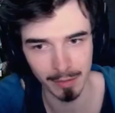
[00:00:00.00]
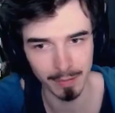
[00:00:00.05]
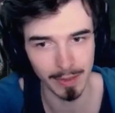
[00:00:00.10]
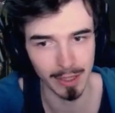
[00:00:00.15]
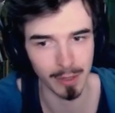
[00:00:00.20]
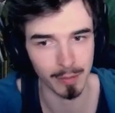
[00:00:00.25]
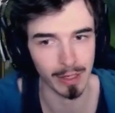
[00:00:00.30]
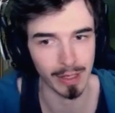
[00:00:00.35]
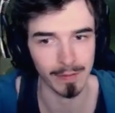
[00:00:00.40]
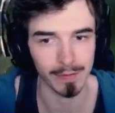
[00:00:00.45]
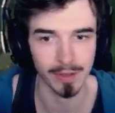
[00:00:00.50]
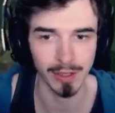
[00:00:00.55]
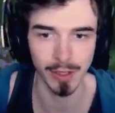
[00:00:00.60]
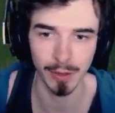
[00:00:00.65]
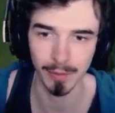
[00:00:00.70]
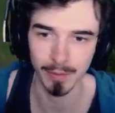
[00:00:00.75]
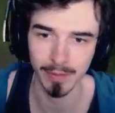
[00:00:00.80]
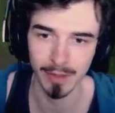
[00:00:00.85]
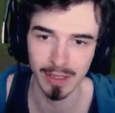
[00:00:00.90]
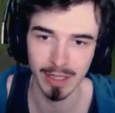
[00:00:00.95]
minion wave. So,
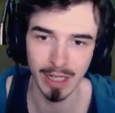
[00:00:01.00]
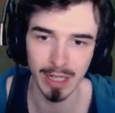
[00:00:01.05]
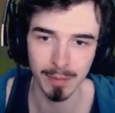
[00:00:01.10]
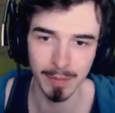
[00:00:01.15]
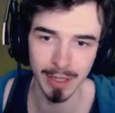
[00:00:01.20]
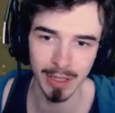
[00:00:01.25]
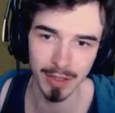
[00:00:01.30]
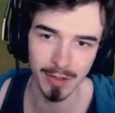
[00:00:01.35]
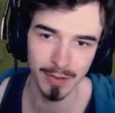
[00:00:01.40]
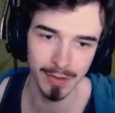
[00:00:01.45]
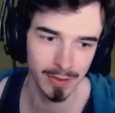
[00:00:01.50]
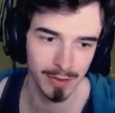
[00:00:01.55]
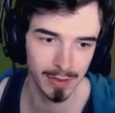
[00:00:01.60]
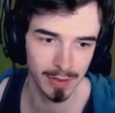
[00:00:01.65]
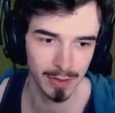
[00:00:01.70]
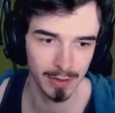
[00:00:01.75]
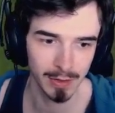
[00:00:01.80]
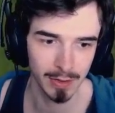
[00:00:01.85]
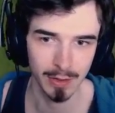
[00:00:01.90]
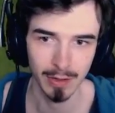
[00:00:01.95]
let's get the
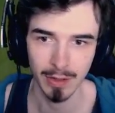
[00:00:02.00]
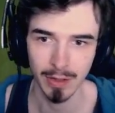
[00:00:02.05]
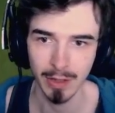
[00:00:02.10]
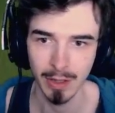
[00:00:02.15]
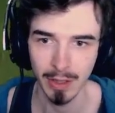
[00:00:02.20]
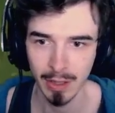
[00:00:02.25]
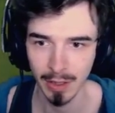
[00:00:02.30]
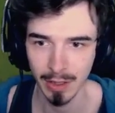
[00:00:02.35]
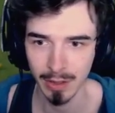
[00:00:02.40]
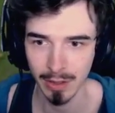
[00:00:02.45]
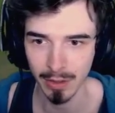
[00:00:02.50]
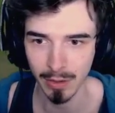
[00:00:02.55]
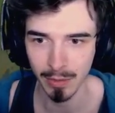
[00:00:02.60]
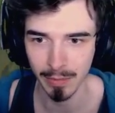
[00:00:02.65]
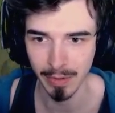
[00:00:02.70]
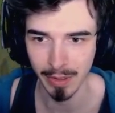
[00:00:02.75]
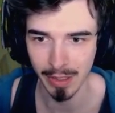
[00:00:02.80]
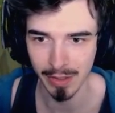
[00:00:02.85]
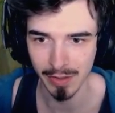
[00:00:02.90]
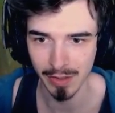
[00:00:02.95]
minions. Oh,
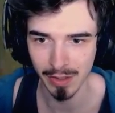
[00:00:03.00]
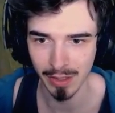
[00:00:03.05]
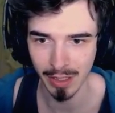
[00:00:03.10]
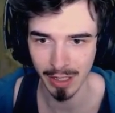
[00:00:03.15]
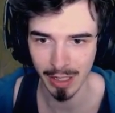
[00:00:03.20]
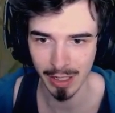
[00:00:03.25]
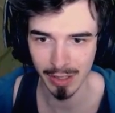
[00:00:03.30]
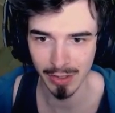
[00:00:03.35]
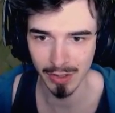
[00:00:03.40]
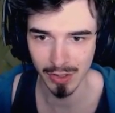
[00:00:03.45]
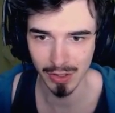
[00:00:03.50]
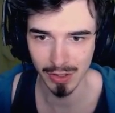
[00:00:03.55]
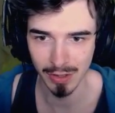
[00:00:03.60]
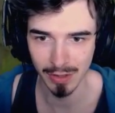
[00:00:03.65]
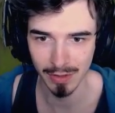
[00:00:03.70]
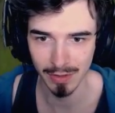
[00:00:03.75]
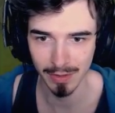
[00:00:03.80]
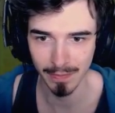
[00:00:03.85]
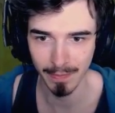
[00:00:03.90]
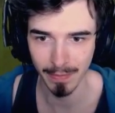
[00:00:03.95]
there's the engage.
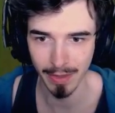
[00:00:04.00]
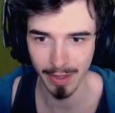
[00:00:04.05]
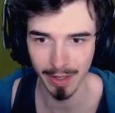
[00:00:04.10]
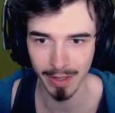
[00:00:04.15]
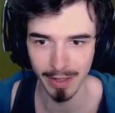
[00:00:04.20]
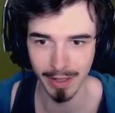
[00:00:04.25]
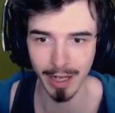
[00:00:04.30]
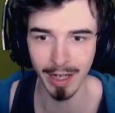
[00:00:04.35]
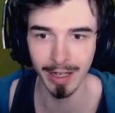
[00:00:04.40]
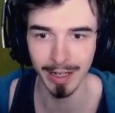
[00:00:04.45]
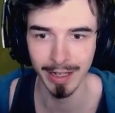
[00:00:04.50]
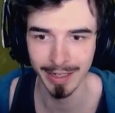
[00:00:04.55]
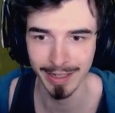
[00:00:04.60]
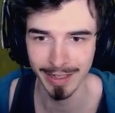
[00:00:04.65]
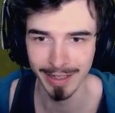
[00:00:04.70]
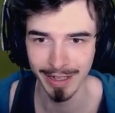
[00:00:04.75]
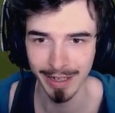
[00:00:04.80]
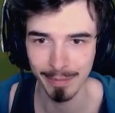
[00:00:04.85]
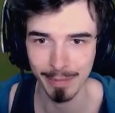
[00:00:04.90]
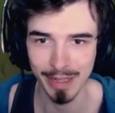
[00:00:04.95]

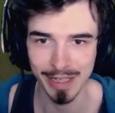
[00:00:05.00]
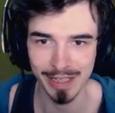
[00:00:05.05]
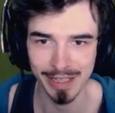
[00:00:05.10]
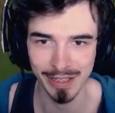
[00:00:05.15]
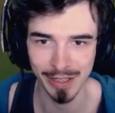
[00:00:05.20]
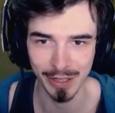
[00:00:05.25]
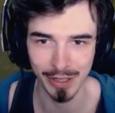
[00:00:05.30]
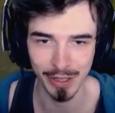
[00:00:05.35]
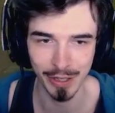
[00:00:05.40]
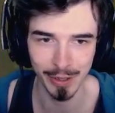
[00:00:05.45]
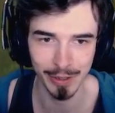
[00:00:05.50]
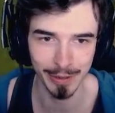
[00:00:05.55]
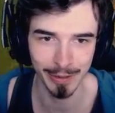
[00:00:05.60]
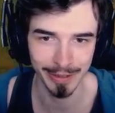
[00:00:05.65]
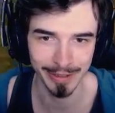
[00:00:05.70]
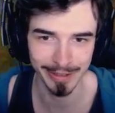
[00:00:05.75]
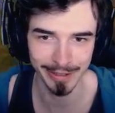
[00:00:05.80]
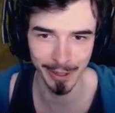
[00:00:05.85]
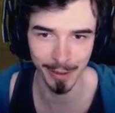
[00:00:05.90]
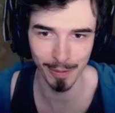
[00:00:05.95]
Misses the
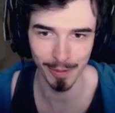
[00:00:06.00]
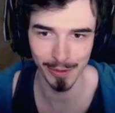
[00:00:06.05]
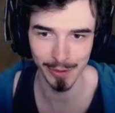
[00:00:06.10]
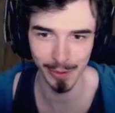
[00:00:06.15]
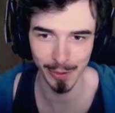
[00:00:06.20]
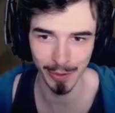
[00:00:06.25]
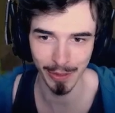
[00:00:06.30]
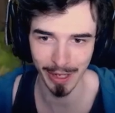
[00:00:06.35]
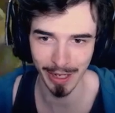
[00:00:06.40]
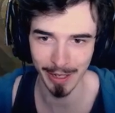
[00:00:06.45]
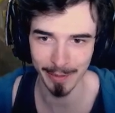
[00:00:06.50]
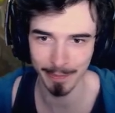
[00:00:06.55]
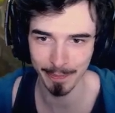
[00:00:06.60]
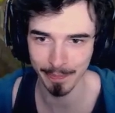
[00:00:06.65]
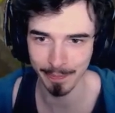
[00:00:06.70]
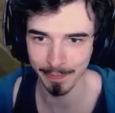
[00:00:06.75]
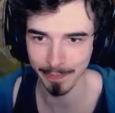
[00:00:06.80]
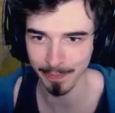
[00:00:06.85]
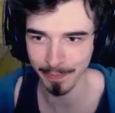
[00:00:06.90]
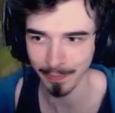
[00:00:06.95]
Q, no one saw that.
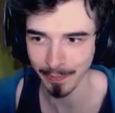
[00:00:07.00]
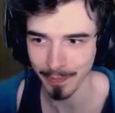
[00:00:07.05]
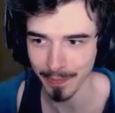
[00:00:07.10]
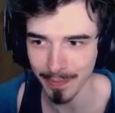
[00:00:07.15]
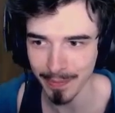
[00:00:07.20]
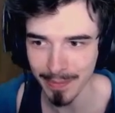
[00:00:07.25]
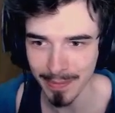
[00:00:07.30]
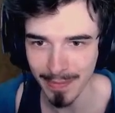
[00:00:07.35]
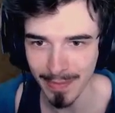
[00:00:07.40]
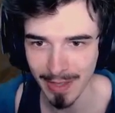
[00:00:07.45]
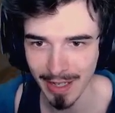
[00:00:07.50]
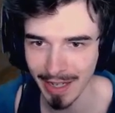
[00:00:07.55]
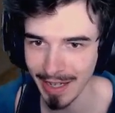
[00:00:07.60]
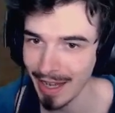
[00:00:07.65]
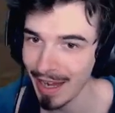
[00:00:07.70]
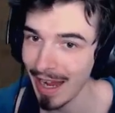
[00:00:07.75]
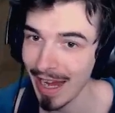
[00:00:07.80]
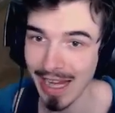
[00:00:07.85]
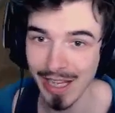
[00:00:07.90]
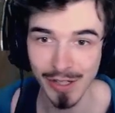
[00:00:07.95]

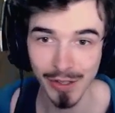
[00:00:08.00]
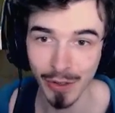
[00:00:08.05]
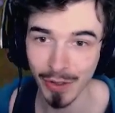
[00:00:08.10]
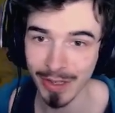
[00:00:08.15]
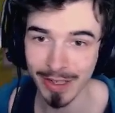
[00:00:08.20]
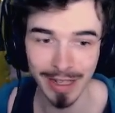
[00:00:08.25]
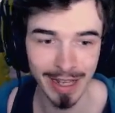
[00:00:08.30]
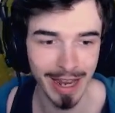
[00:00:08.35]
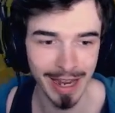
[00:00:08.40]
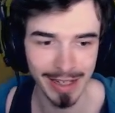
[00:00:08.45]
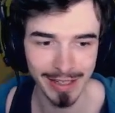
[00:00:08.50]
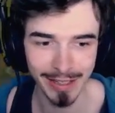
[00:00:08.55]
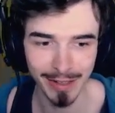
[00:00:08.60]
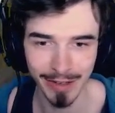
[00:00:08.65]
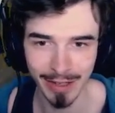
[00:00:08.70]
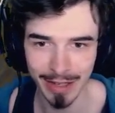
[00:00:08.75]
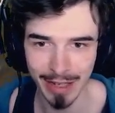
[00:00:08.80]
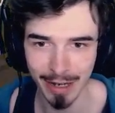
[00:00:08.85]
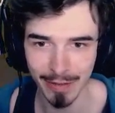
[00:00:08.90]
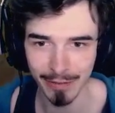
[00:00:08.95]
He's not going to let Exile
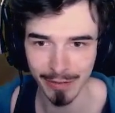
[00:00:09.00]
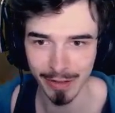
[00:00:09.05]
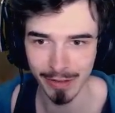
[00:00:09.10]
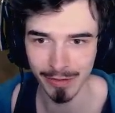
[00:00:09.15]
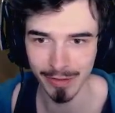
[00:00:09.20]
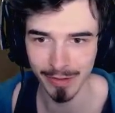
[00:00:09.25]
get that free